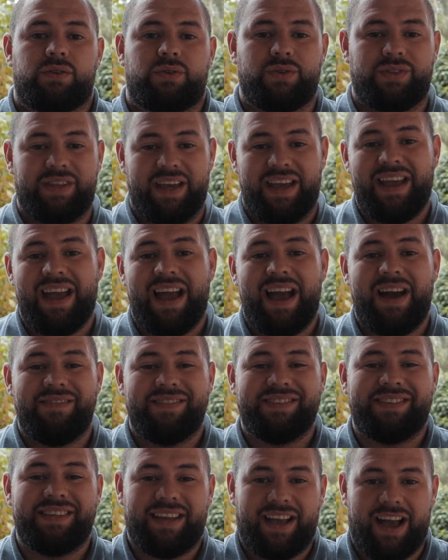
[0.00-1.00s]
Today I have
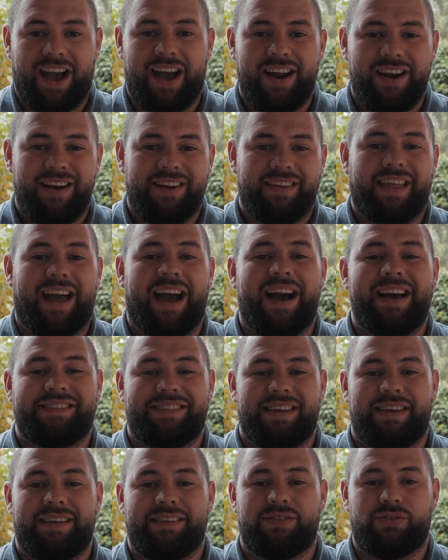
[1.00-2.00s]
a cigar that has
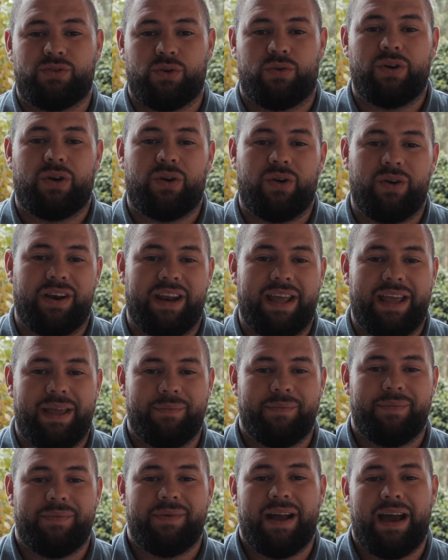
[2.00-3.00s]
a historical
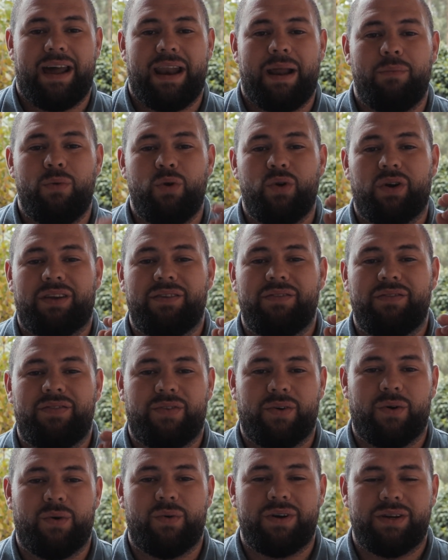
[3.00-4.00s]
name, and I'm looking
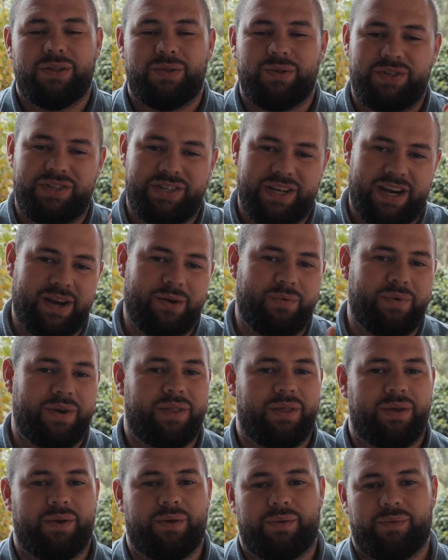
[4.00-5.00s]
forward to share it
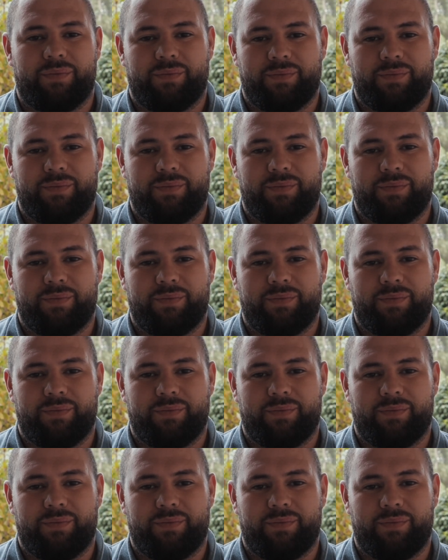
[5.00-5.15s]
with you.